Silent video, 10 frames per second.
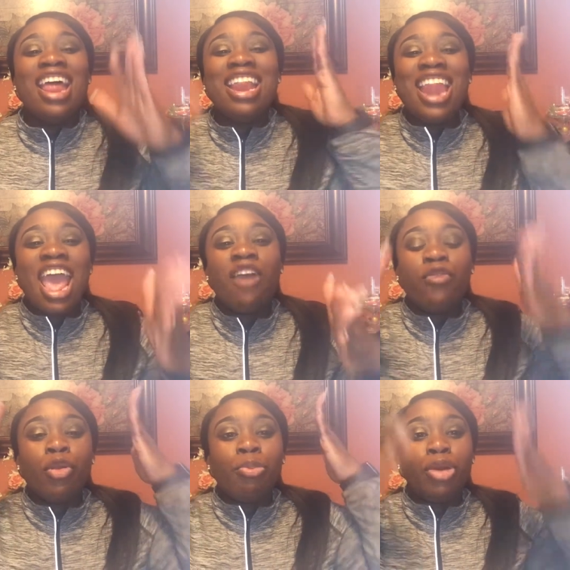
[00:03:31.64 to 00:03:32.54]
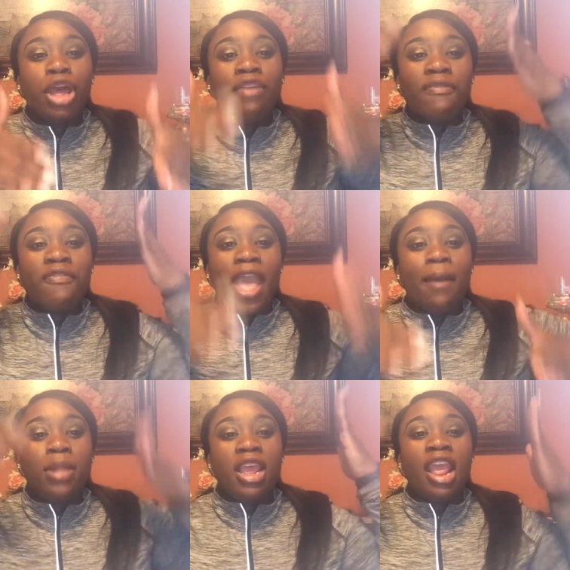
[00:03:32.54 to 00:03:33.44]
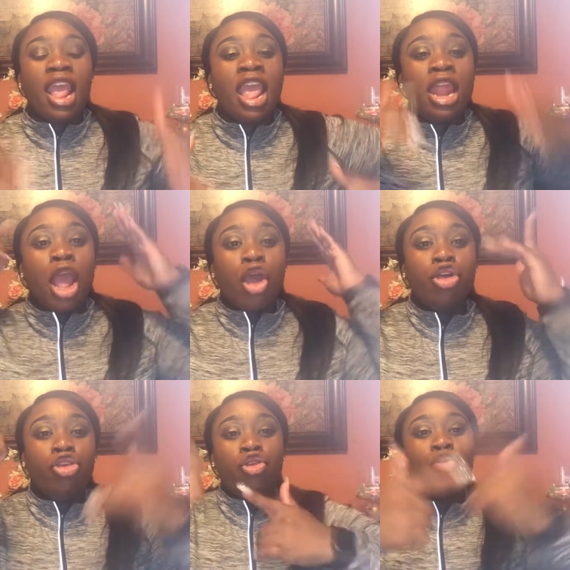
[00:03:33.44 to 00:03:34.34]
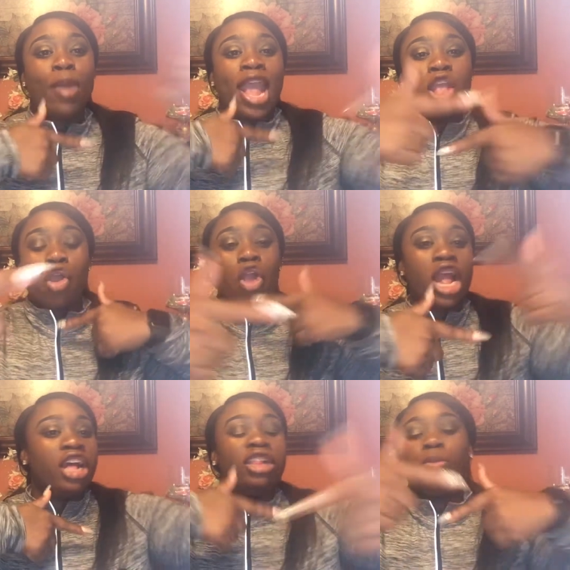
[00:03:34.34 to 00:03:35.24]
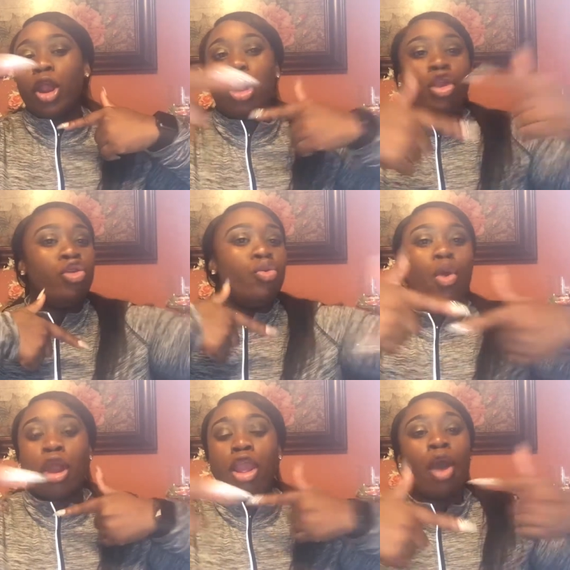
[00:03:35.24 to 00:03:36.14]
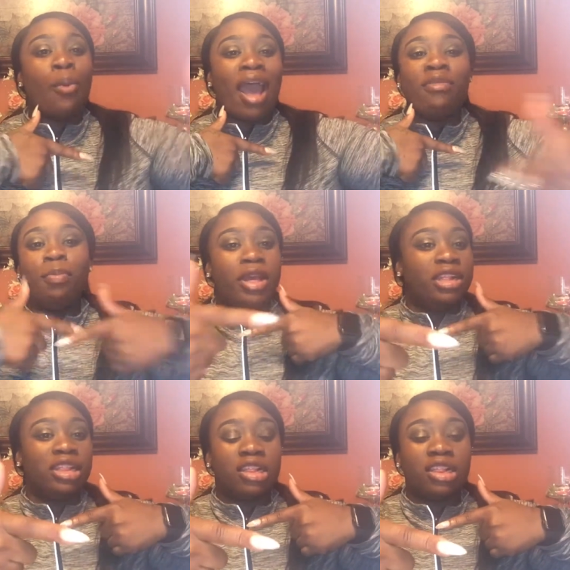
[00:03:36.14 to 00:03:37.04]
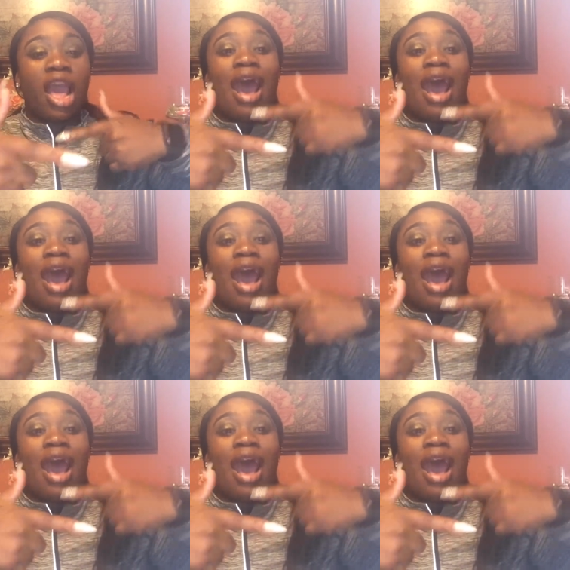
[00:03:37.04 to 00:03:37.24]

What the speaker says: Never put family in you and your husband and you or your wife business